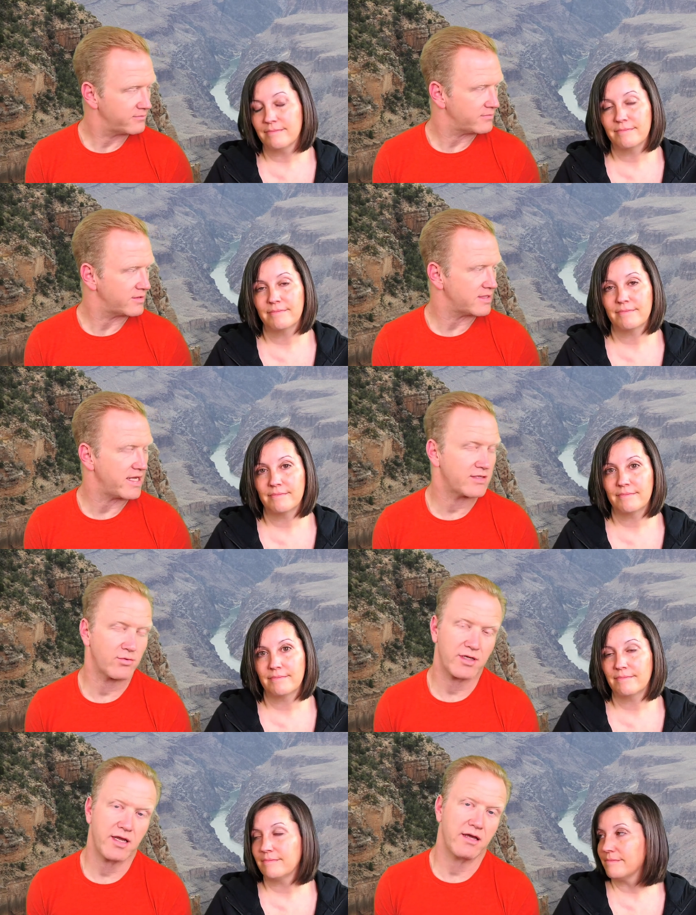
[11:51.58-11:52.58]
Speaker 1: It's is day
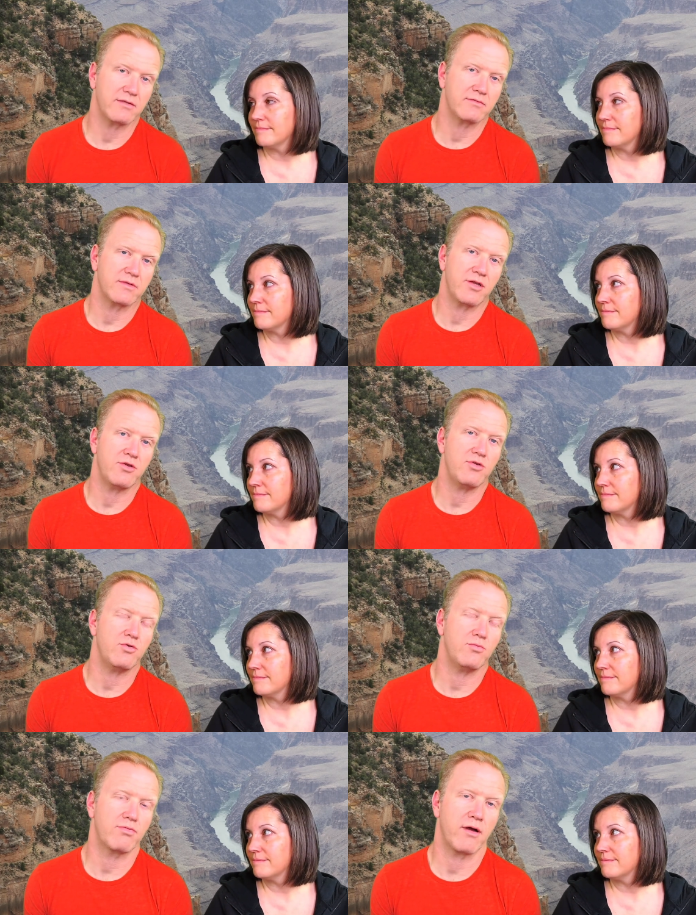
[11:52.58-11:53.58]
29, a
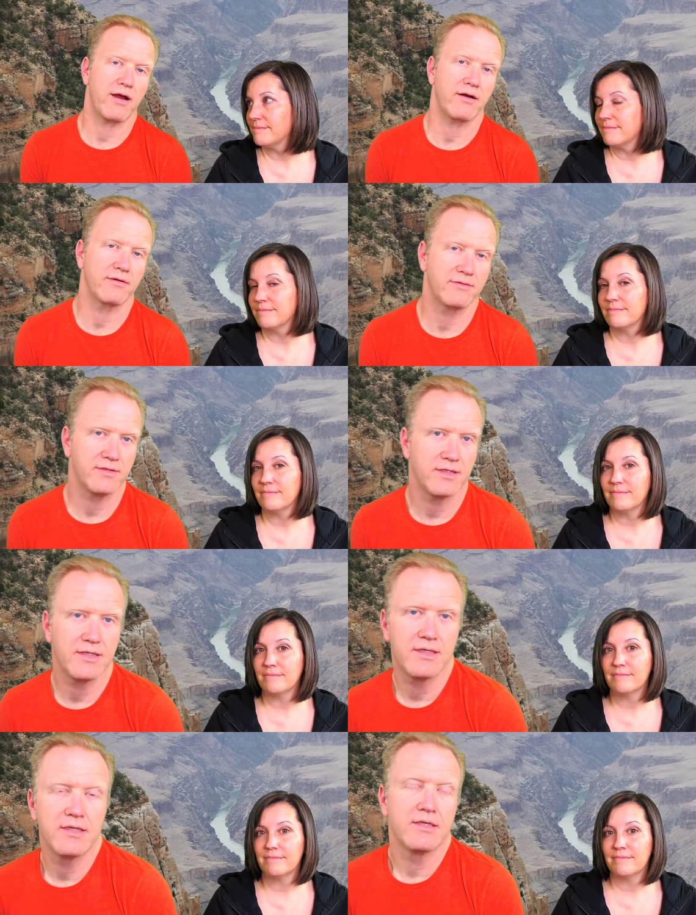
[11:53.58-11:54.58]
new prayer.
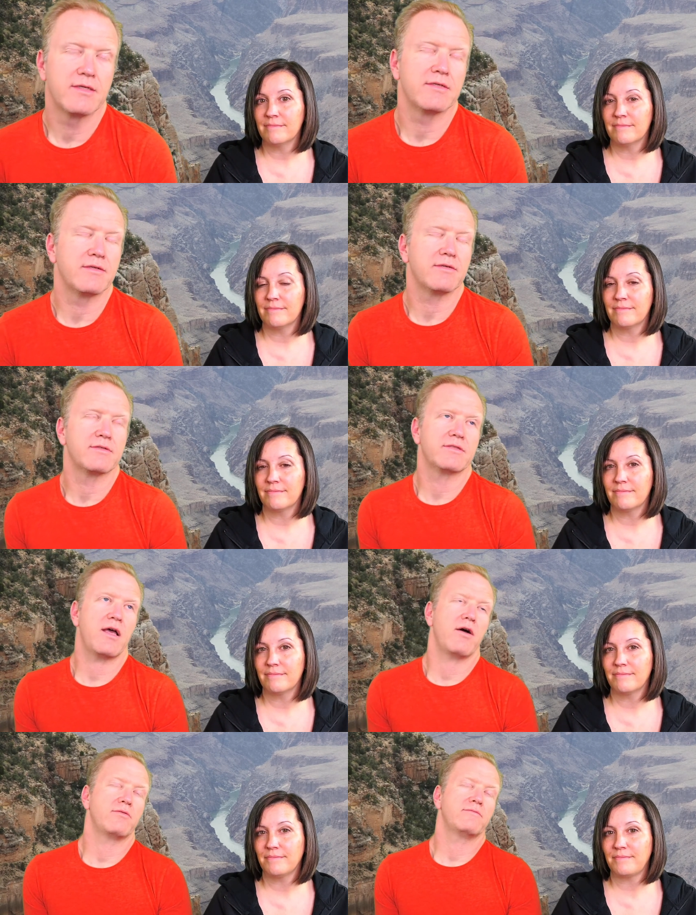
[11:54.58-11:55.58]
Mm-hmm.
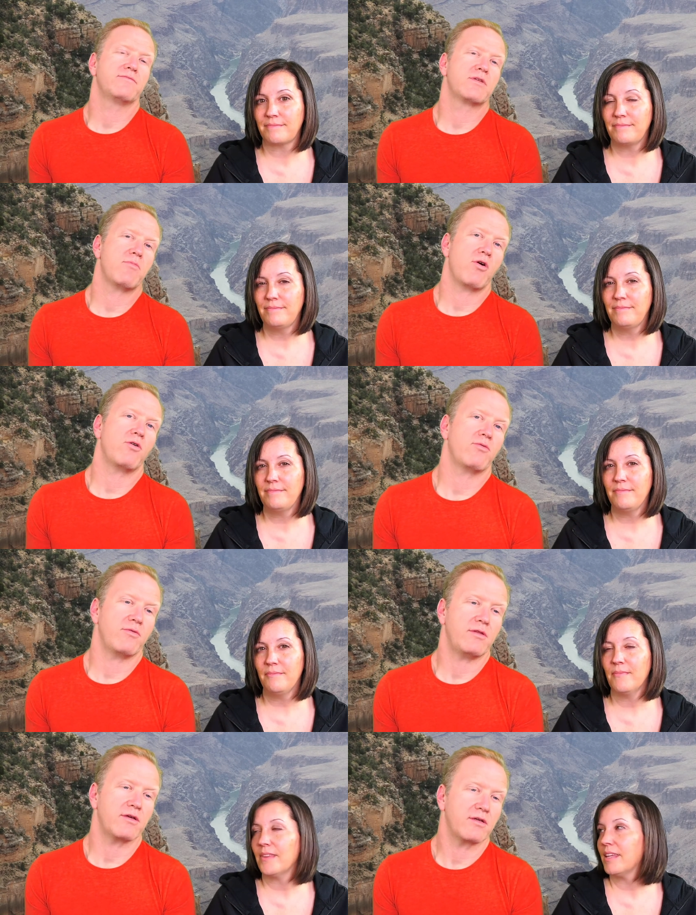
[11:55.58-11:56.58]
So, tomorrow
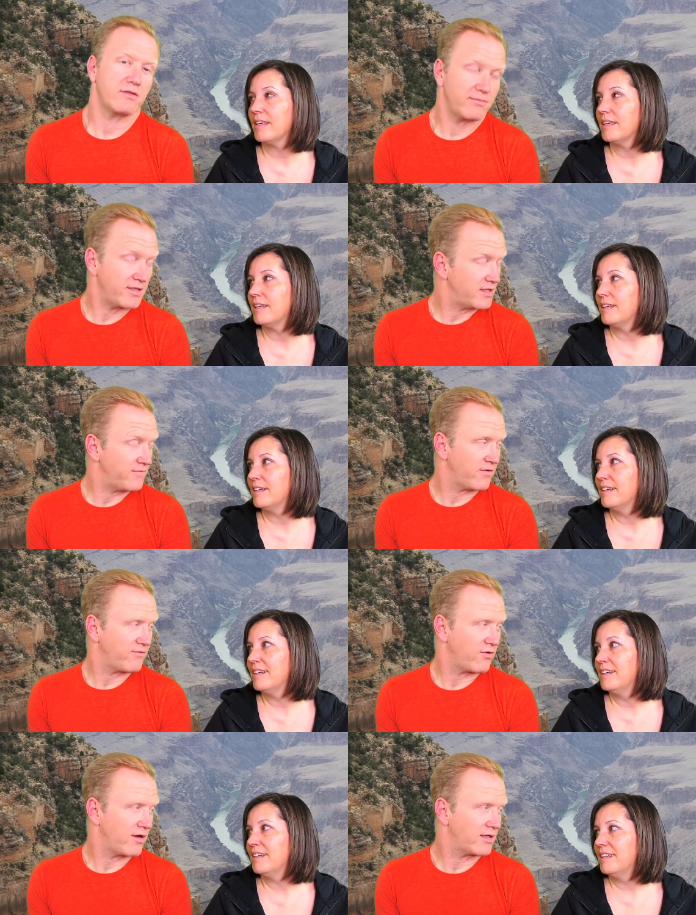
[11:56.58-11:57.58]
will look a little bit different
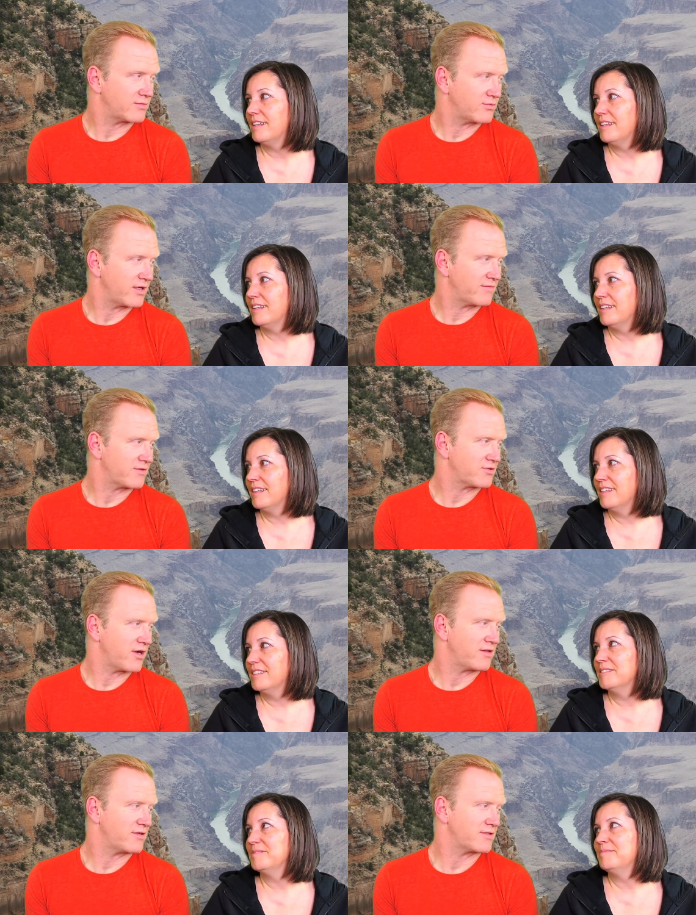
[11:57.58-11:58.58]
for us. We'll have to
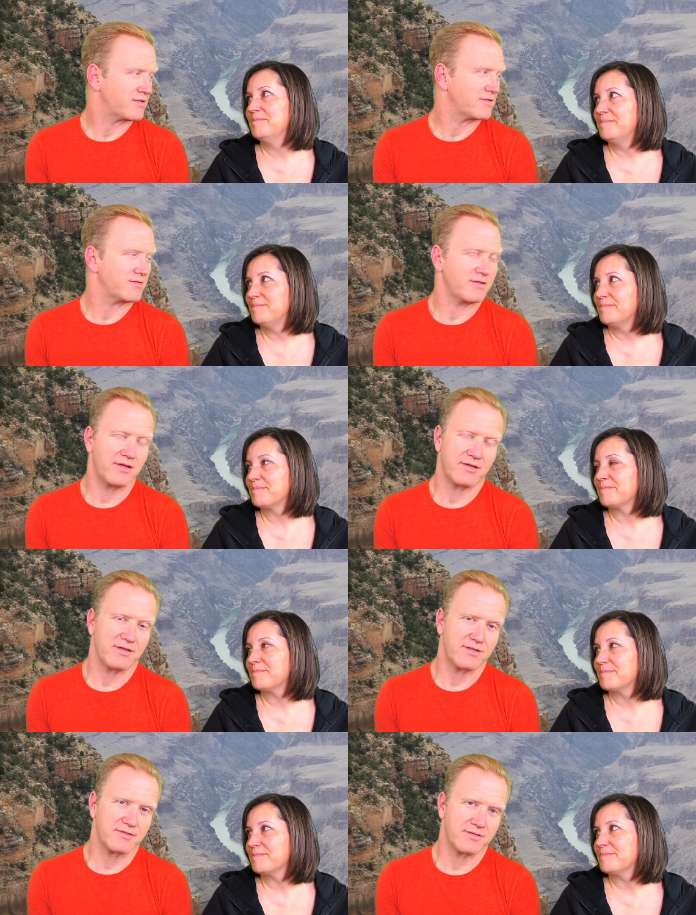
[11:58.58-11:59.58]
try this
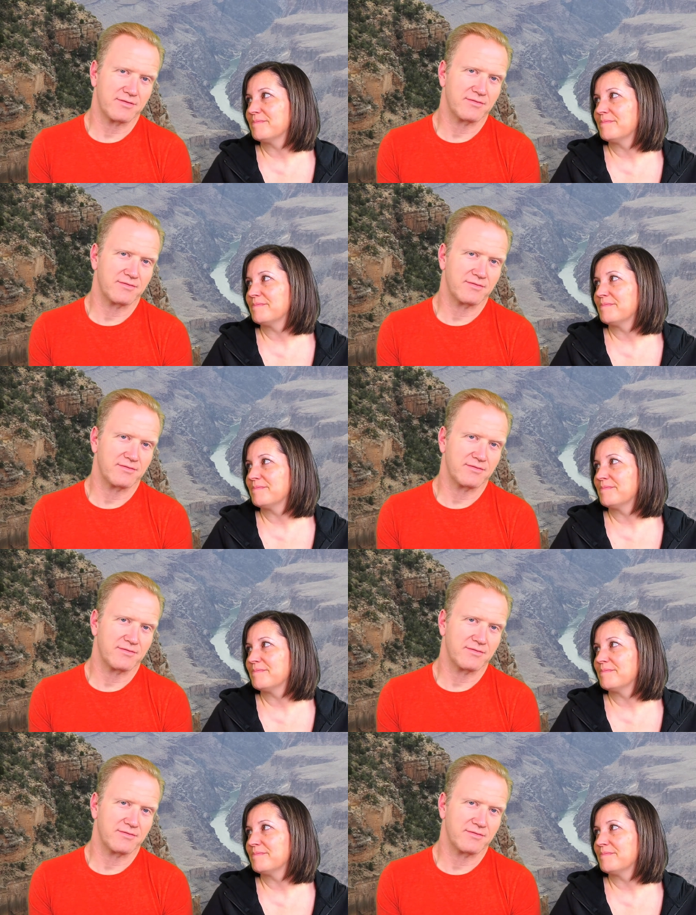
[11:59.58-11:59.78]
uh,